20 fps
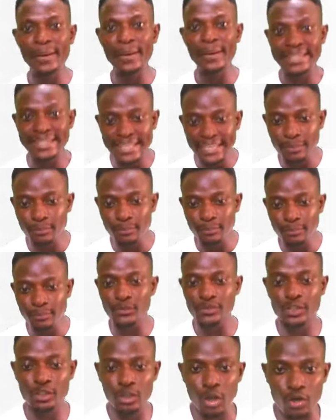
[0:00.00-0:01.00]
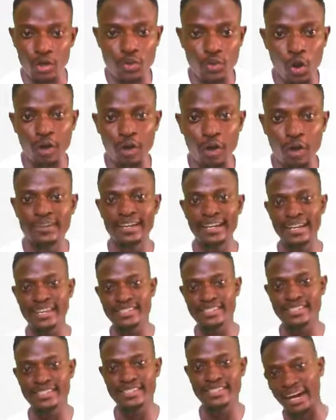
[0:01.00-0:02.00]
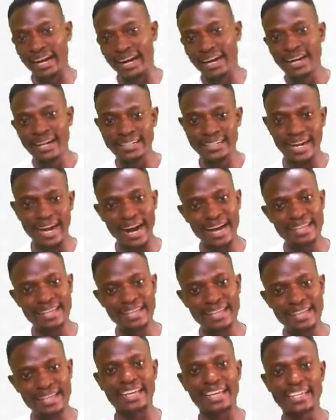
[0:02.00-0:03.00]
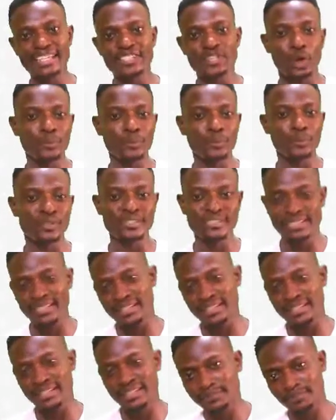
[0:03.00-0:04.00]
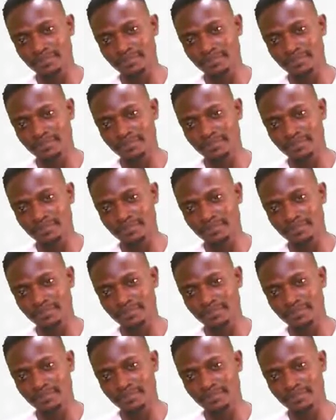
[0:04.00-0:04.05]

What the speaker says: paid him for the loss of his car. The answer is option C.